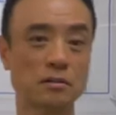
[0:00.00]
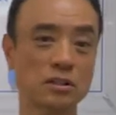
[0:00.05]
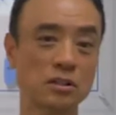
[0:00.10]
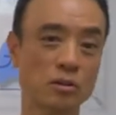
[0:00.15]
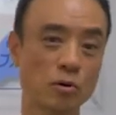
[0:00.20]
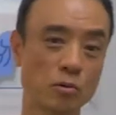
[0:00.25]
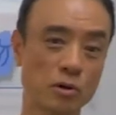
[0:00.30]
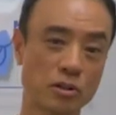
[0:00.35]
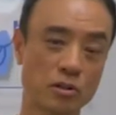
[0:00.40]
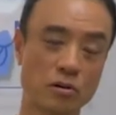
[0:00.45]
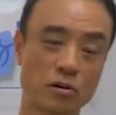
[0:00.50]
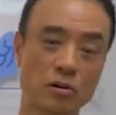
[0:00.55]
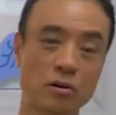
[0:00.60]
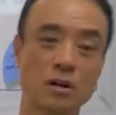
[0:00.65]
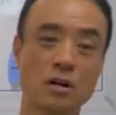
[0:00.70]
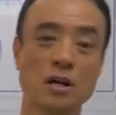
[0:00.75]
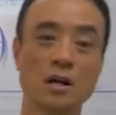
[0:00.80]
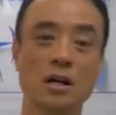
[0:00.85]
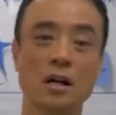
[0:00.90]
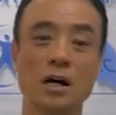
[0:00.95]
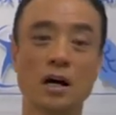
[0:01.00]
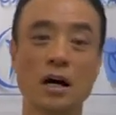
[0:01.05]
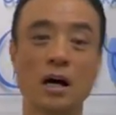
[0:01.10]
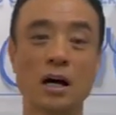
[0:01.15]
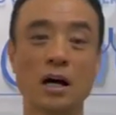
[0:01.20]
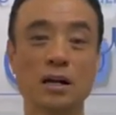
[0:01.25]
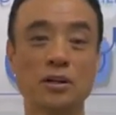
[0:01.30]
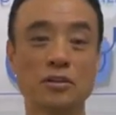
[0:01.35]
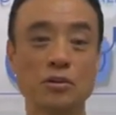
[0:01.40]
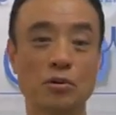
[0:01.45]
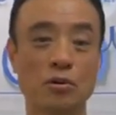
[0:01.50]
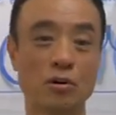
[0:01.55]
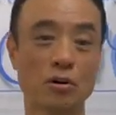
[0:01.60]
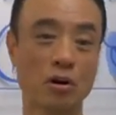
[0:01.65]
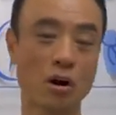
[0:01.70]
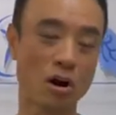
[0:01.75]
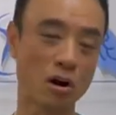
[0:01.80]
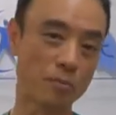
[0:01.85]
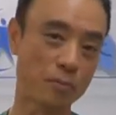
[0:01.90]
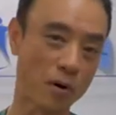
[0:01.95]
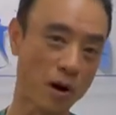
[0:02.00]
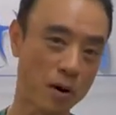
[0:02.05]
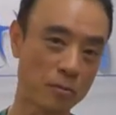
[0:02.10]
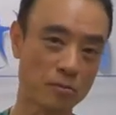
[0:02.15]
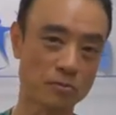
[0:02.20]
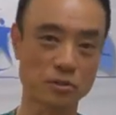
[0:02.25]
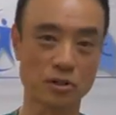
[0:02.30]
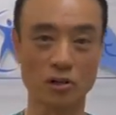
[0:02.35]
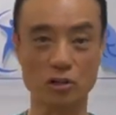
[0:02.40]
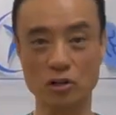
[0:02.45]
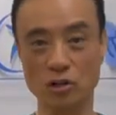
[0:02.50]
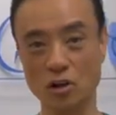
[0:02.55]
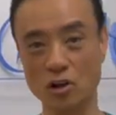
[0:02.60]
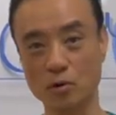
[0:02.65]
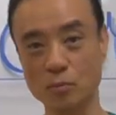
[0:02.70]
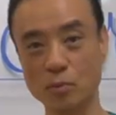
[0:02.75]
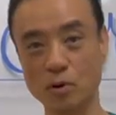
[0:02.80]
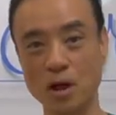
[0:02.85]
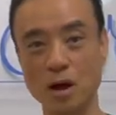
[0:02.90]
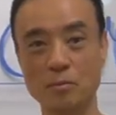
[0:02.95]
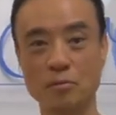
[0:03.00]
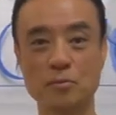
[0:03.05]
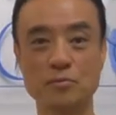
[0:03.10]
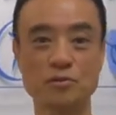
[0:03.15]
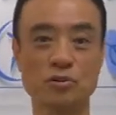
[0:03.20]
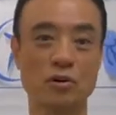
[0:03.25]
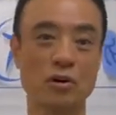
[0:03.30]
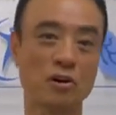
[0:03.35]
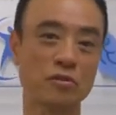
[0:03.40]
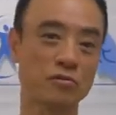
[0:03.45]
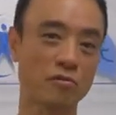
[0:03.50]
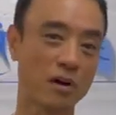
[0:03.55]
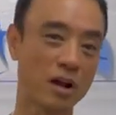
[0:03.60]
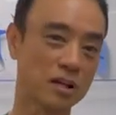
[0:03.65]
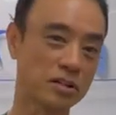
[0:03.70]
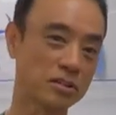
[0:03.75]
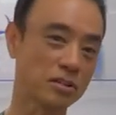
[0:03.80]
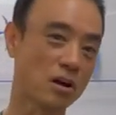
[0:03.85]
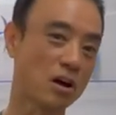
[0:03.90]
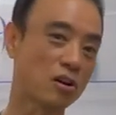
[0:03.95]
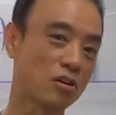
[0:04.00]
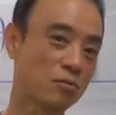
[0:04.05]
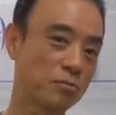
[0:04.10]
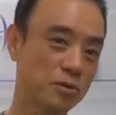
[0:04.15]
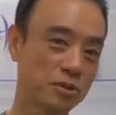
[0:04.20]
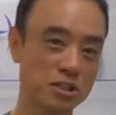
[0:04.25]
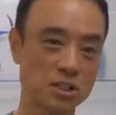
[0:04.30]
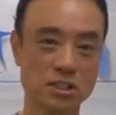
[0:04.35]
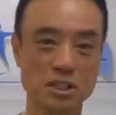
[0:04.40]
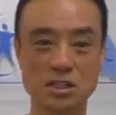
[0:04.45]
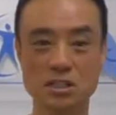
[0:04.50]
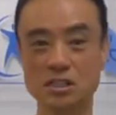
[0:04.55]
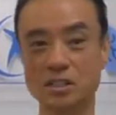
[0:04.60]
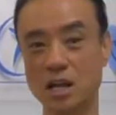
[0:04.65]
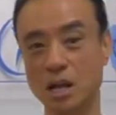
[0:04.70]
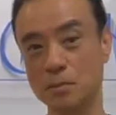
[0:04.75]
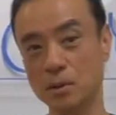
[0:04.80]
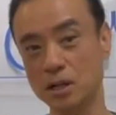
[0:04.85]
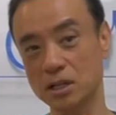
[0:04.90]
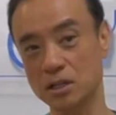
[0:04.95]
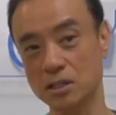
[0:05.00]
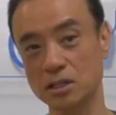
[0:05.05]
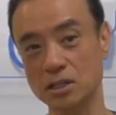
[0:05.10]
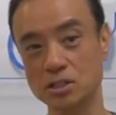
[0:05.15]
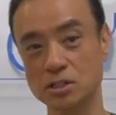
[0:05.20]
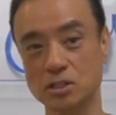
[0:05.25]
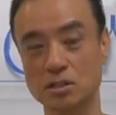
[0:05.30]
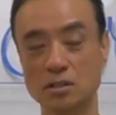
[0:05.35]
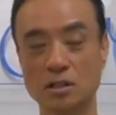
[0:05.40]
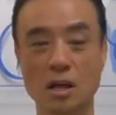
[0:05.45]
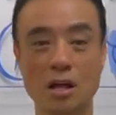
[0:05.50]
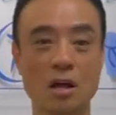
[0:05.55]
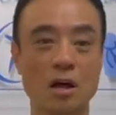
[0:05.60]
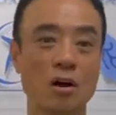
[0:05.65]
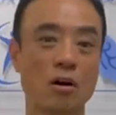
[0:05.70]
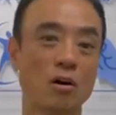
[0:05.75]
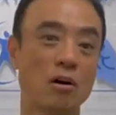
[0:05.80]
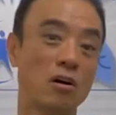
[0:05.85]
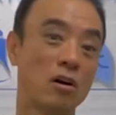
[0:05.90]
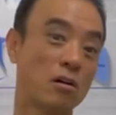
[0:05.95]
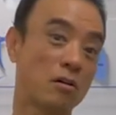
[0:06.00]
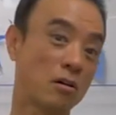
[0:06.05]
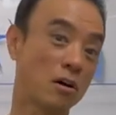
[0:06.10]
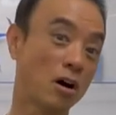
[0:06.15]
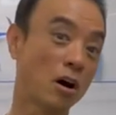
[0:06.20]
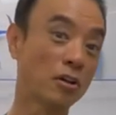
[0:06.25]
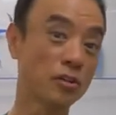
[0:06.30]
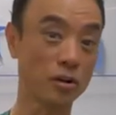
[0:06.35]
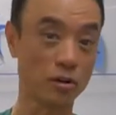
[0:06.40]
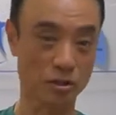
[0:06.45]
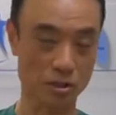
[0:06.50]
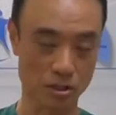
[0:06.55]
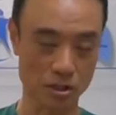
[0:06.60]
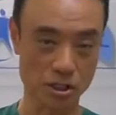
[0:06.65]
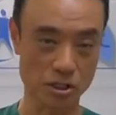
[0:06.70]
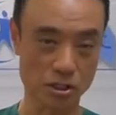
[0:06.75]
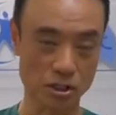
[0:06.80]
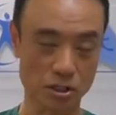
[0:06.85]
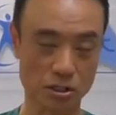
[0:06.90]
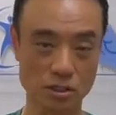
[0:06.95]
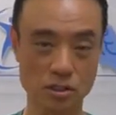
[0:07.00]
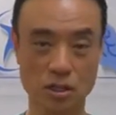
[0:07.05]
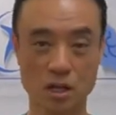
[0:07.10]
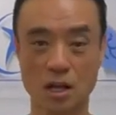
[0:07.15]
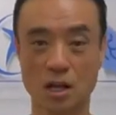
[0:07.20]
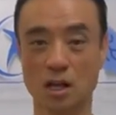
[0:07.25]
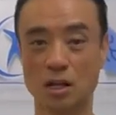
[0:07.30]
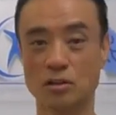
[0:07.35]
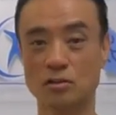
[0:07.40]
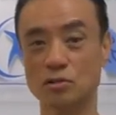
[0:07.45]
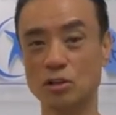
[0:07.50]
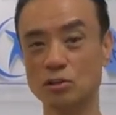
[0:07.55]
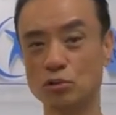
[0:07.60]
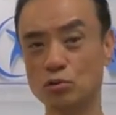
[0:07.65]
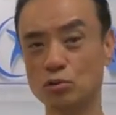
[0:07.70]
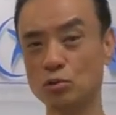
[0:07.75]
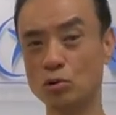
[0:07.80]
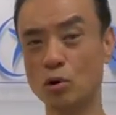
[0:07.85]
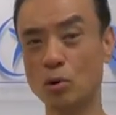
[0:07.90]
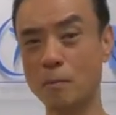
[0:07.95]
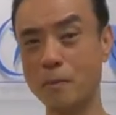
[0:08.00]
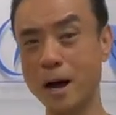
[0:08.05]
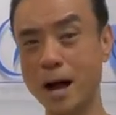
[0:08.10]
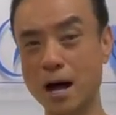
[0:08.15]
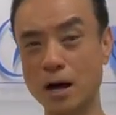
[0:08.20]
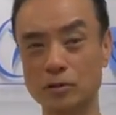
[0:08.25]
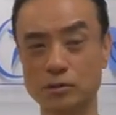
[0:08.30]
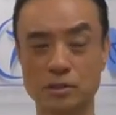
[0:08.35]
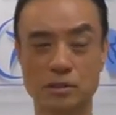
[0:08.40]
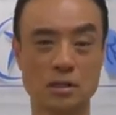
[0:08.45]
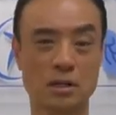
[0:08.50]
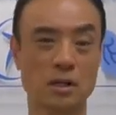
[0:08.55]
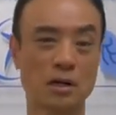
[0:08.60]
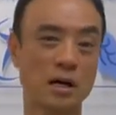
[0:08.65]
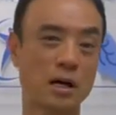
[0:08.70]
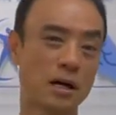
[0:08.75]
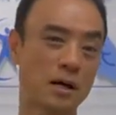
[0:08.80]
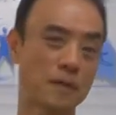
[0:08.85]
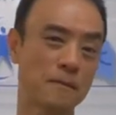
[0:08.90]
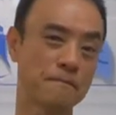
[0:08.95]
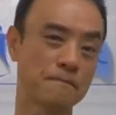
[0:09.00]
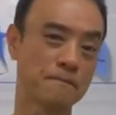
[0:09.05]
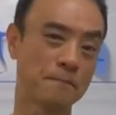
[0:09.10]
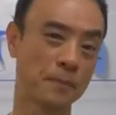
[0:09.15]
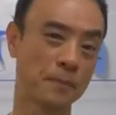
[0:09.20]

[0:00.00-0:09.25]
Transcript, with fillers: you know, whether uh, your heart problems, other lung problems, or arthritis, autoimmune disease, diabetic condition, or other conditions, you need to do about um,